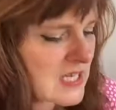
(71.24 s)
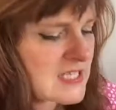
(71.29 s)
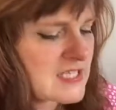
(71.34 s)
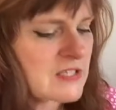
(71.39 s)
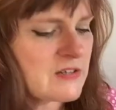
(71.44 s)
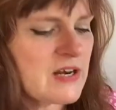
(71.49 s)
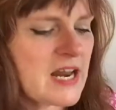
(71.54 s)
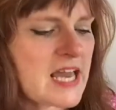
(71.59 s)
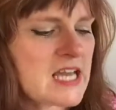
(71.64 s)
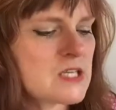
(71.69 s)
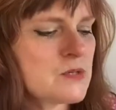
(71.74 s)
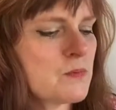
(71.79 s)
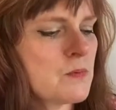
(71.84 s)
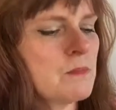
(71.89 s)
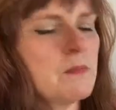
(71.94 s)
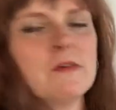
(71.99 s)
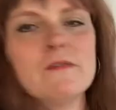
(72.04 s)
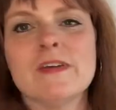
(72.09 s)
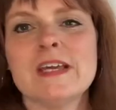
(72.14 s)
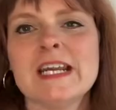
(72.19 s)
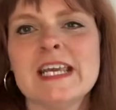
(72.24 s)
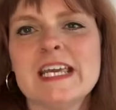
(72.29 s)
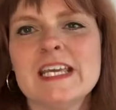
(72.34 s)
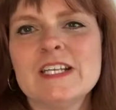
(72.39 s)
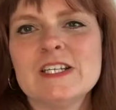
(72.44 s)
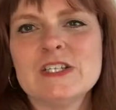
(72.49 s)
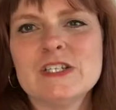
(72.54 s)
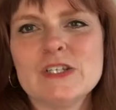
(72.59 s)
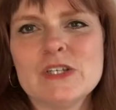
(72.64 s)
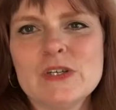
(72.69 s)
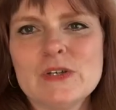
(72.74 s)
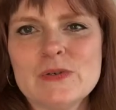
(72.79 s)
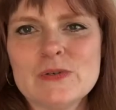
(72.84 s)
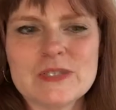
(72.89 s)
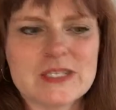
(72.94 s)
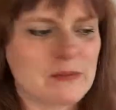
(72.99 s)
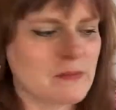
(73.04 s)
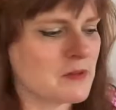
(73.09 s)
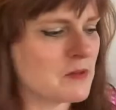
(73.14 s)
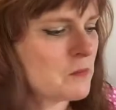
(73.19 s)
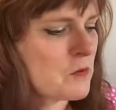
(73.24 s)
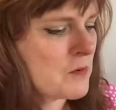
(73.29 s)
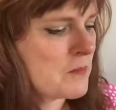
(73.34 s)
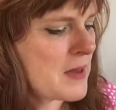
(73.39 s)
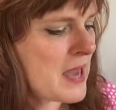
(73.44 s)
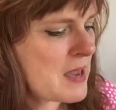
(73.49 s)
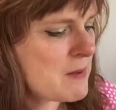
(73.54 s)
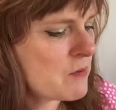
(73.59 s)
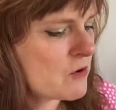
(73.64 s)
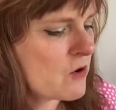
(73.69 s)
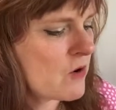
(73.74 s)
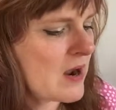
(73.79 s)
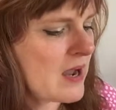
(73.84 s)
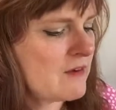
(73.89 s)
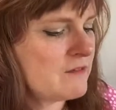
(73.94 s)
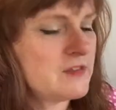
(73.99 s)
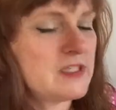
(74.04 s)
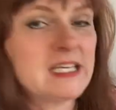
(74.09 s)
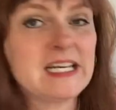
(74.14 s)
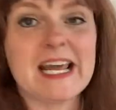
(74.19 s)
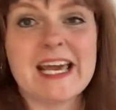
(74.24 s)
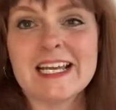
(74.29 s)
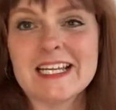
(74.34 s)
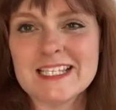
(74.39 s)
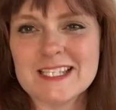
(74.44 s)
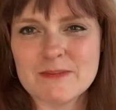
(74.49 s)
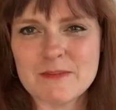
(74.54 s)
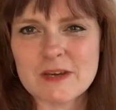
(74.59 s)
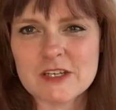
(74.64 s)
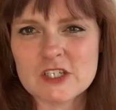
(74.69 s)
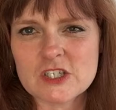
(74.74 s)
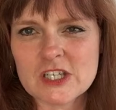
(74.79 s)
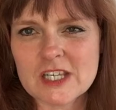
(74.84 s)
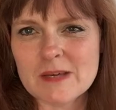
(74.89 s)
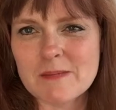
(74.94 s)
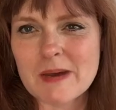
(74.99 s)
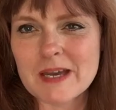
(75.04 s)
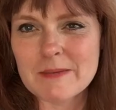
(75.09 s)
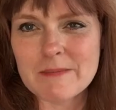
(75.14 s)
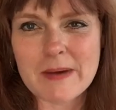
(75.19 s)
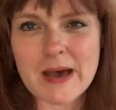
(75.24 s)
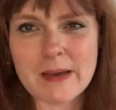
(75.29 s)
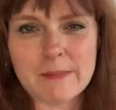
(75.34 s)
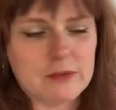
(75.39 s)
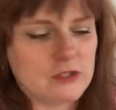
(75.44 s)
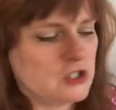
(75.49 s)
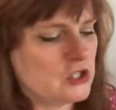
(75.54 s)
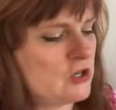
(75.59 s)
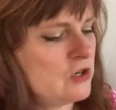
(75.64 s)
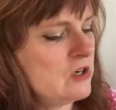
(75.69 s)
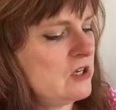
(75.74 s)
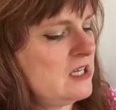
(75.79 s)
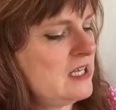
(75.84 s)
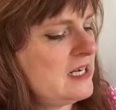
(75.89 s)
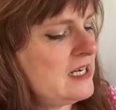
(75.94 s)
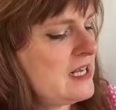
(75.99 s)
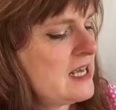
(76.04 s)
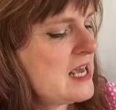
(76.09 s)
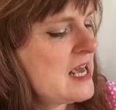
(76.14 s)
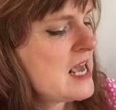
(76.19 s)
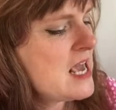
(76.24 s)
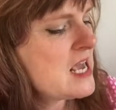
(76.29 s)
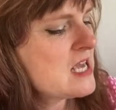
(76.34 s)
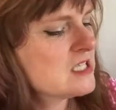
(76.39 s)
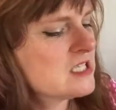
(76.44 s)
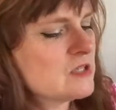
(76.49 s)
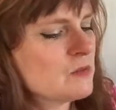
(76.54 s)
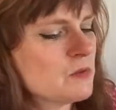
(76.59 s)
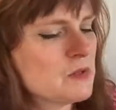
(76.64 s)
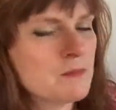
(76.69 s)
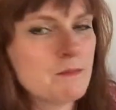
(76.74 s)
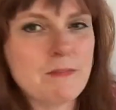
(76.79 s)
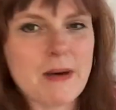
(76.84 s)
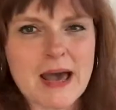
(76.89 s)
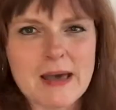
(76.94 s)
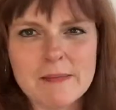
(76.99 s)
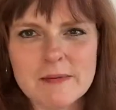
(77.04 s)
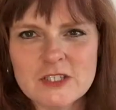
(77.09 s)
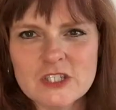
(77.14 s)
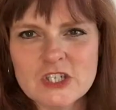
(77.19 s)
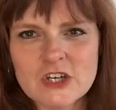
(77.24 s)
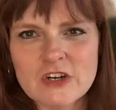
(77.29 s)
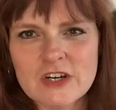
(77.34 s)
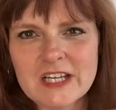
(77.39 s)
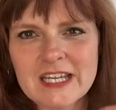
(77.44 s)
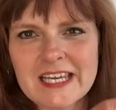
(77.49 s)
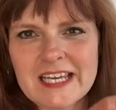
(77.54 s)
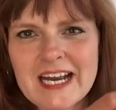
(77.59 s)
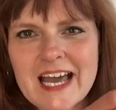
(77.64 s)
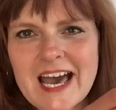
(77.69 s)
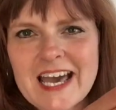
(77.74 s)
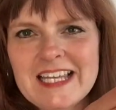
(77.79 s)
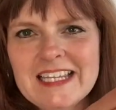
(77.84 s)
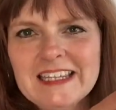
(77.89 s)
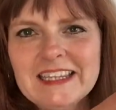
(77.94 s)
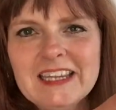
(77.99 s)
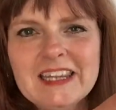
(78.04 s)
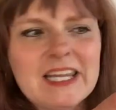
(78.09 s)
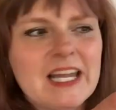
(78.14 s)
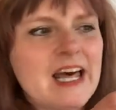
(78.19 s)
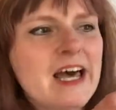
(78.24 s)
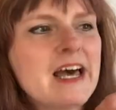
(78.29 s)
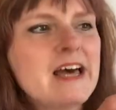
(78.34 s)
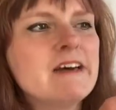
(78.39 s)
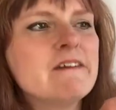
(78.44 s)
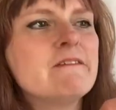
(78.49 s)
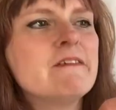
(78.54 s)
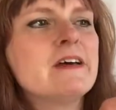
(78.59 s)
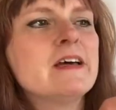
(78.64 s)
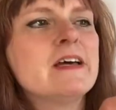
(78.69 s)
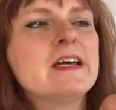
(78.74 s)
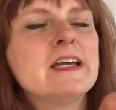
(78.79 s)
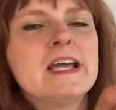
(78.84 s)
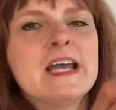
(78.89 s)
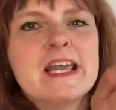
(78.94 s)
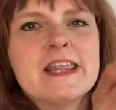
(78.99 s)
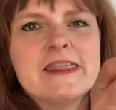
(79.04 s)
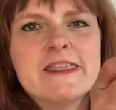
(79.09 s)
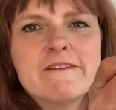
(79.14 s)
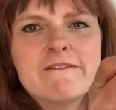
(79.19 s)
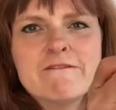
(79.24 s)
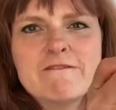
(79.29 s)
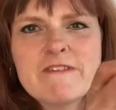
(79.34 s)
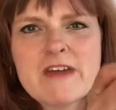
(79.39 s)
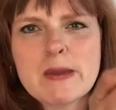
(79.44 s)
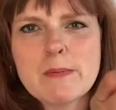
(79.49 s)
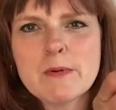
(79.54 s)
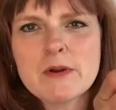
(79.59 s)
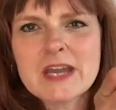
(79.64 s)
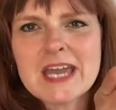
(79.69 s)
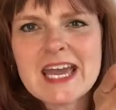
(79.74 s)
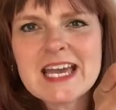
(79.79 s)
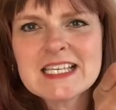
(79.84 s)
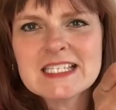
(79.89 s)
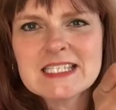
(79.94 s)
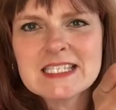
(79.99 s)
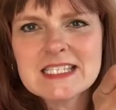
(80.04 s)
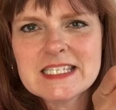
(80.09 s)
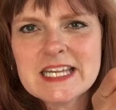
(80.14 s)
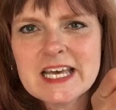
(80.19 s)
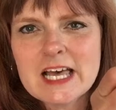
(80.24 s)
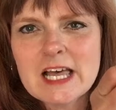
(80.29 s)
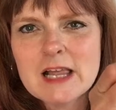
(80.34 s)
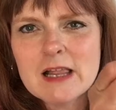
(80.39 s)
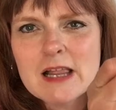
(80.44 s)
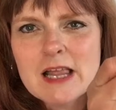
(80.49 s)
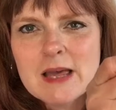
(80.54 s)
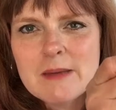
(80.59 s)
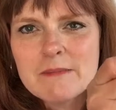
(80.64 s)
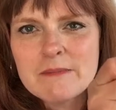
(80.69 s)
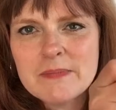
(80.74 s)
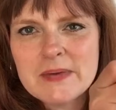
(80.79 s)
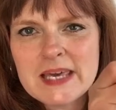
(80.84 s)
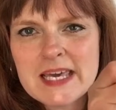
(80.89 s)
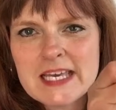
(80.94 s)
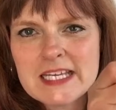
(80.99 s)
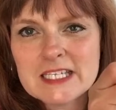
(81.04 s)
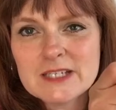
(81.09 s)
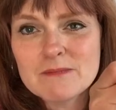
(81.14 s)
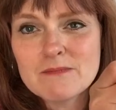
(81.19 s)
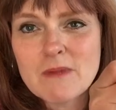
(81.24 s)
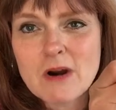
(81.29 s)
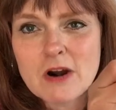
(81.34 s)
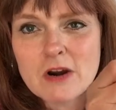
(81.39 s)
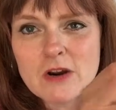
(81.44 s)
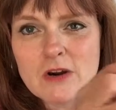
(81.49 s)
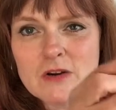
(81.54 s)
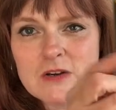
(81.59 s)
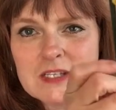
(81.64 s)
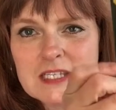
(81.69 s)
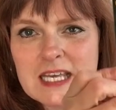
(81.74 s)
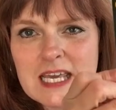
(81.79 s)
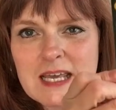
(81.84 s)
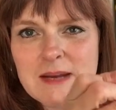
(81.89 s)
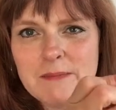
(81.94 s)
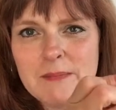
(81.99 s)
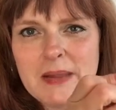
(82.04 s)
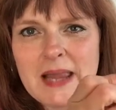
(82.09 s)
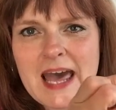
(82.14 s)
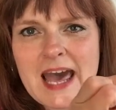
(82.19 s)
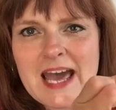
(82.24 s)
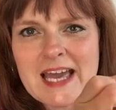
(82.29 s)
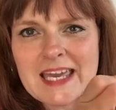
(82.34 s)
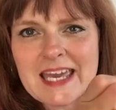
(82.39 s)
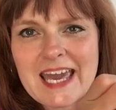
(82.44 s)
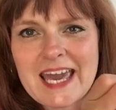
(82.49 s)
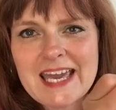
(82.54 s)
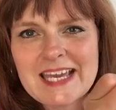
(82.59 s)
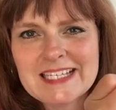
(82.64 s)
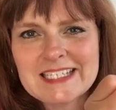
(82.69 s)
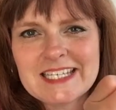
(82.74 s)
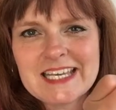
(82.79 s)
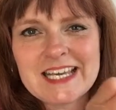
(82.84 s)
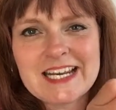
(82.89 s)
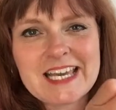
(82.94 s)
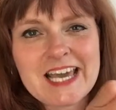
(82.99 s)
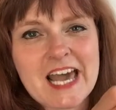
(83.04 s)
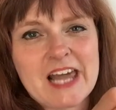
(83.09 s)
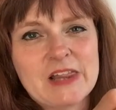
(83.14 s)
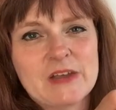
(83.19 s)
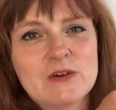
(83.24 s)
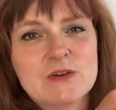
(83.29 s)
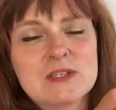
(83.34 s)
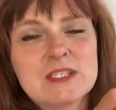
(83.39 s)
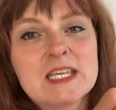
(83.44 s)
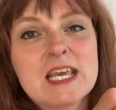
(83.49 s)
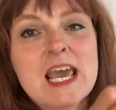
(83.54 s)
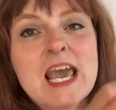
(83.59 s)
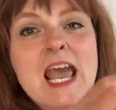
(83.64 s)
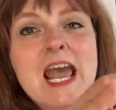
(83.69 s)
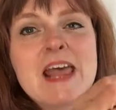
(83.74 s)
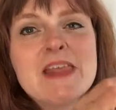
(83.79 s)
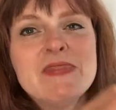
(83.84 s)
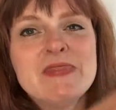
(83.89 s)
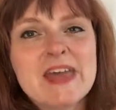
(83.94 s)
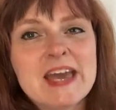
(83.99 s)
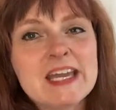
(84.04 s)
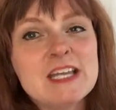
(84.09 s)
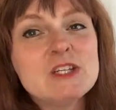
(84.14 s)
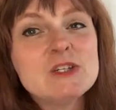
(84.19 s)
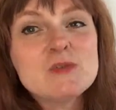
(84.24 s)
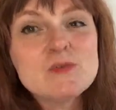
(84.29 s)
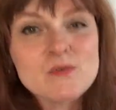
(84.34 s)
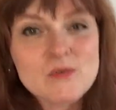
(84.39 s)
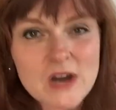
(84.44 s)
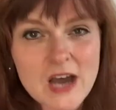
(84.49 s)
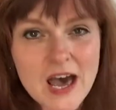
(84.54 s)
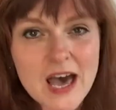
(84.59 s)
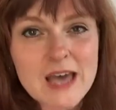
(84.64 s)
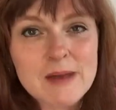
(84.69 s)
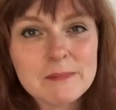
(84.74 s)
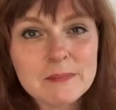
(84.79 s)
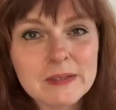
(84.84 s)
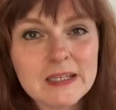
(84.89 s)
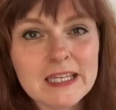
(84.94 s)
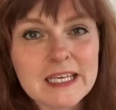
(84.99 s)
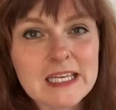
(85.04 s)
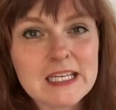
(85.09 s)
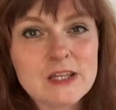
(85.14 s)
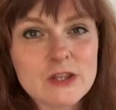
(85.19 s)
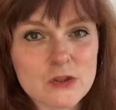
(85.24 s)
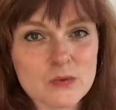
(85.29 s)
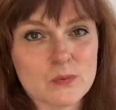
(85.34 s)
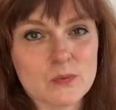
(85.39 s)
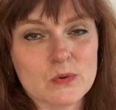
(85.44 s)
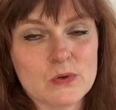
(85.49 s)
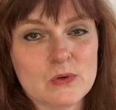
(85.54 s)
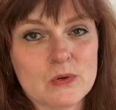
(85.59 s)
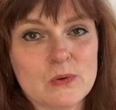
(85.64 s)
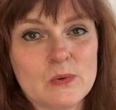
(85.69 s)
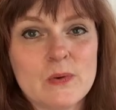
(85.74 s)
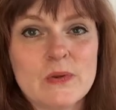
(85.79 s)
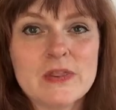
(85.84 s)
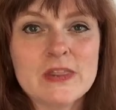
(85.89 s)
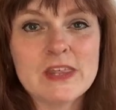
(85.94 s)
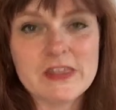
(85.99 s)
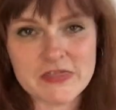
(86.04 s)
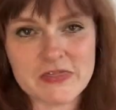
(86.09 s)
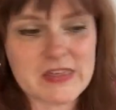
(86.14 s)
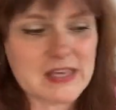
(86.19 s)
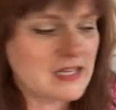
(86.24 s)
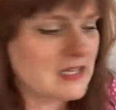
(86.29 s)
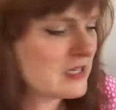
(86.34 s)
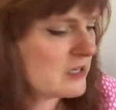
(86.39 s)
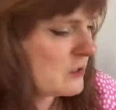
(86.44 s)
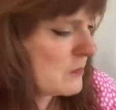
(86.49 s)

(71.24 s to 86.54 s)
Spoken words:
So next we're moving into some of the more paper crafting, and especially my Bible journaling. So with Bible journaling, I love the Faber-Castell Pitt markers in black and in colors. They do not bleed through the thin